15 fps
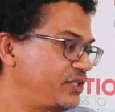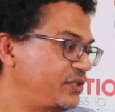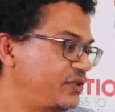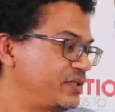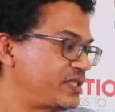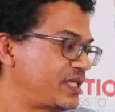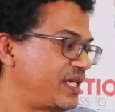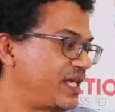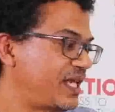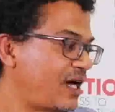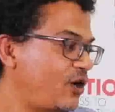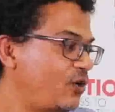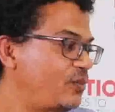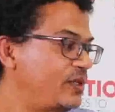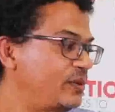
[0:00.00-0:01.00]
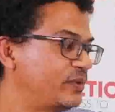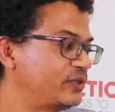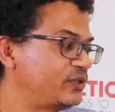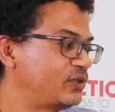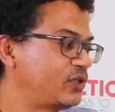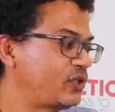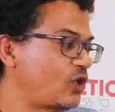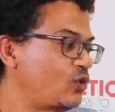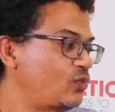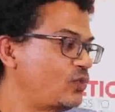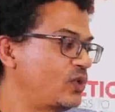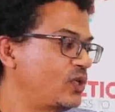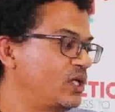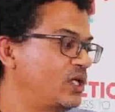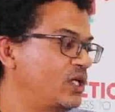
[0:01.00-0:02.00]
theories allow people to
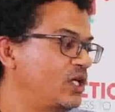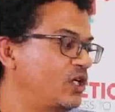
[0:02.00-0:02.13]
cope